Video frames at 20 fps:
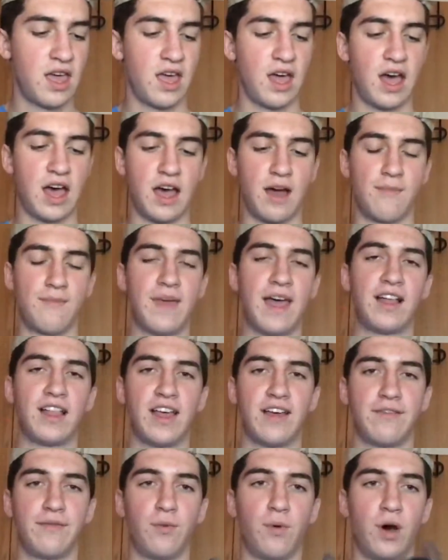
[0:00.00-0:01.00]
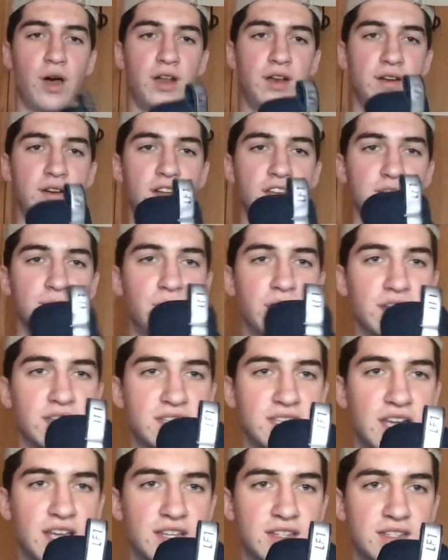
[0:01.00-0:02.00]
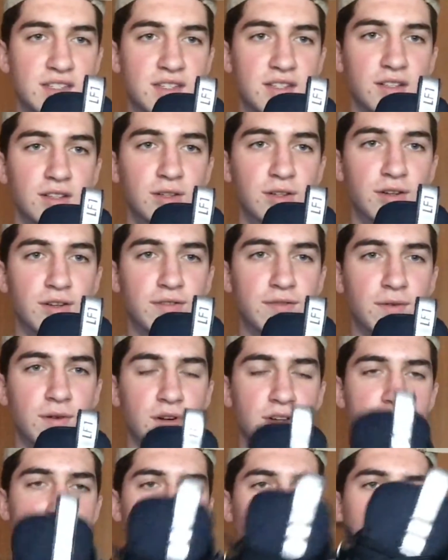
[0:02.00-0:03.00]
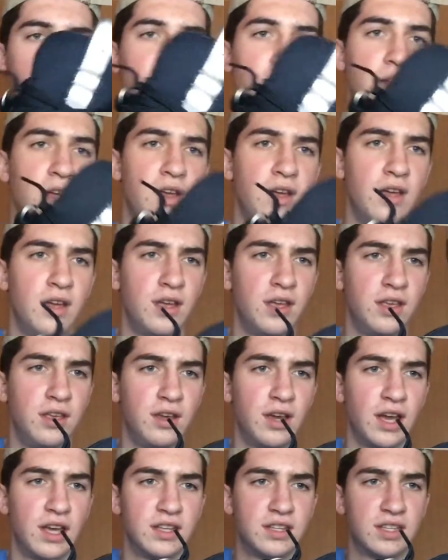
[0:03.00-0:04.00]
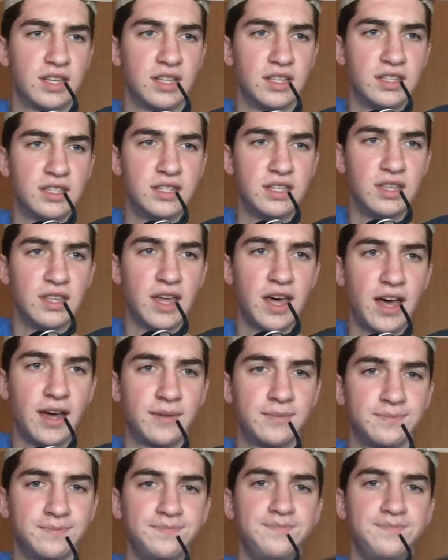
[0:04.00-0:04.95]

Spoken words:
LF1 is what it says, Lunar Force 1. You guys can see that.